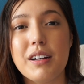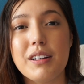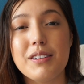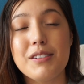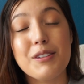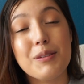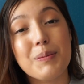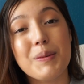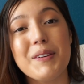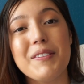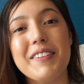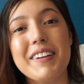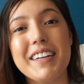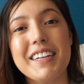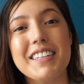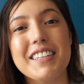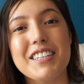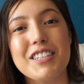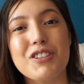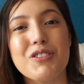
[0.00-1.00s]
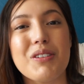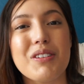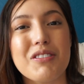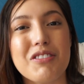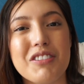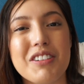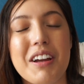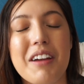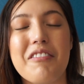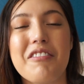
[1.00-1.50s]
So moving is a
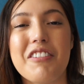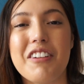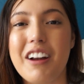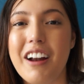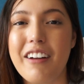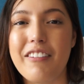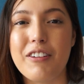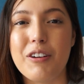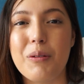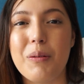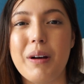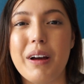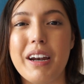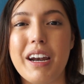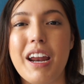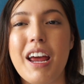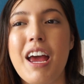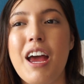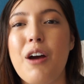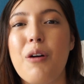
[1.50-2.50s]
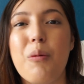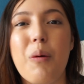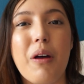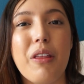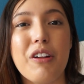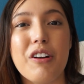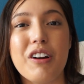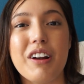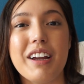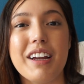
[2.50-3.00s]
stressful time for everyone,
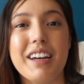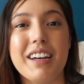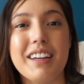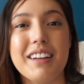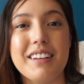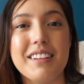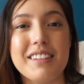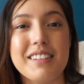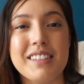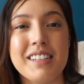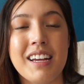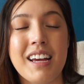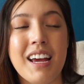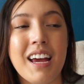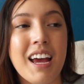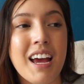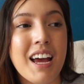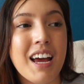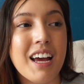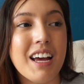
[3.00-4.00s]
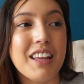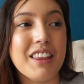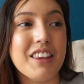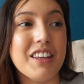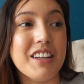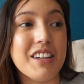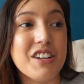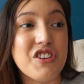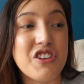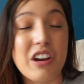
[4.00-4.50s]
whether it is
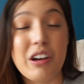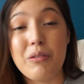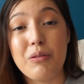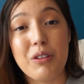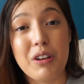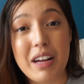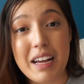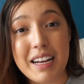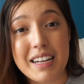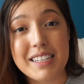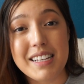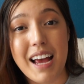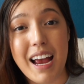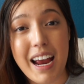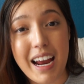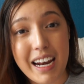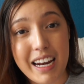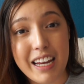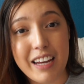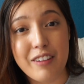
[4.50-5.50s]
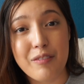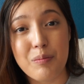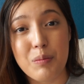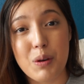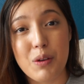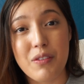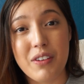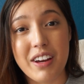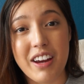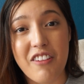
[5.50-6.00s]
the general anxiety of
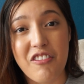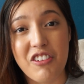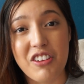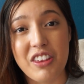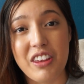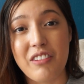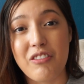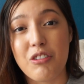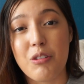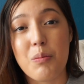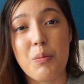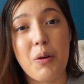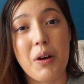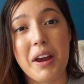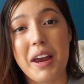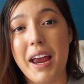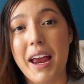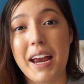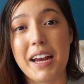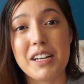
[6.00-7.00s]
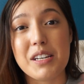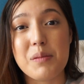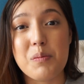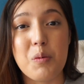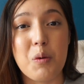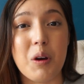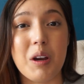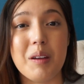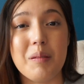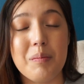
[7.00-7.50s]
moving everything from point A to
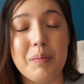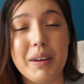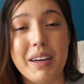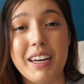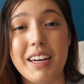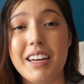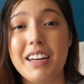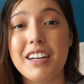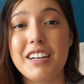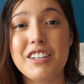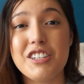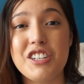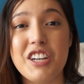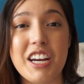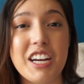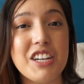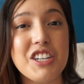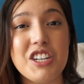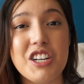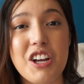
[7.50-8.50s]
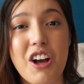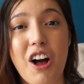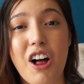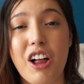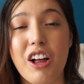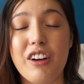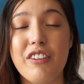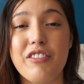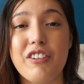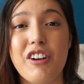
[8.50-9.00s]
point B, changing
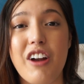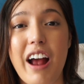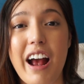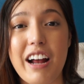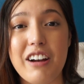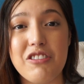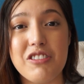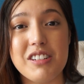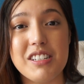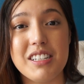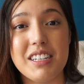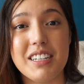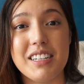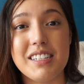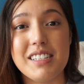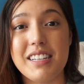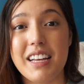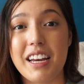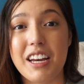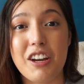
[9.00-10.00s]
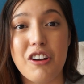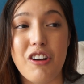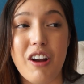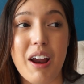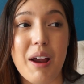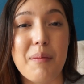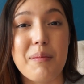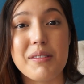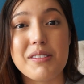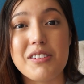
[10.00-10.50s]
all of your addresses like your
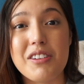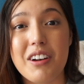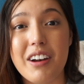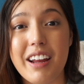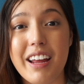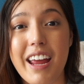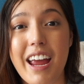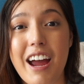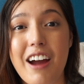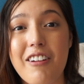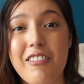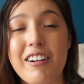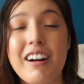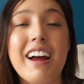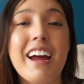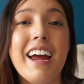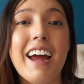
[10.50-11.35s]
Amazon account,